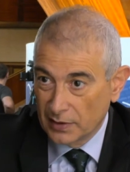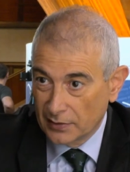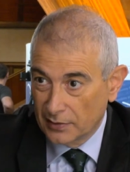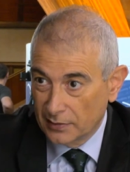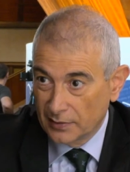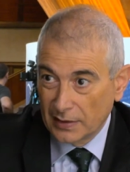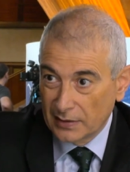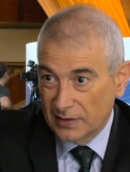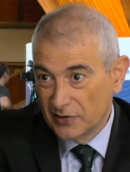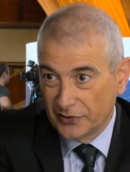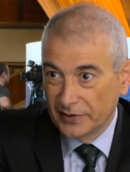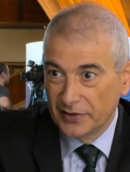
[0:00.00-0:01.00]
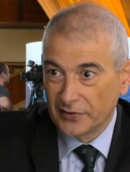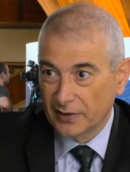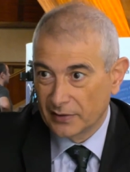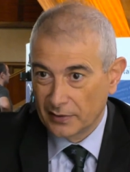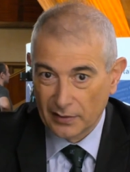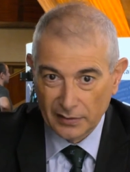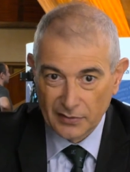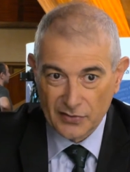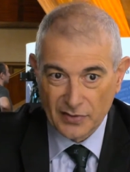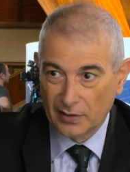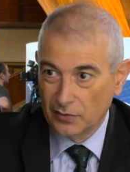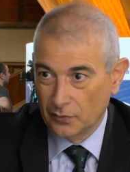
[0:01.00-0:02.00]
Iran and Iran, the other
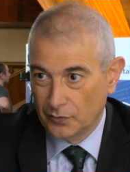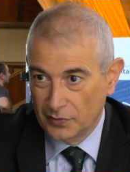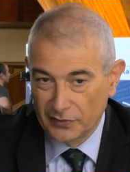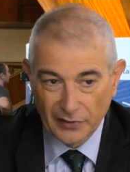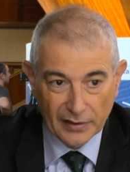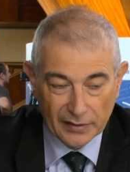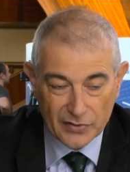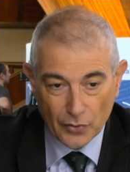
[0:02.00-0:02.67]
side of the Iraq.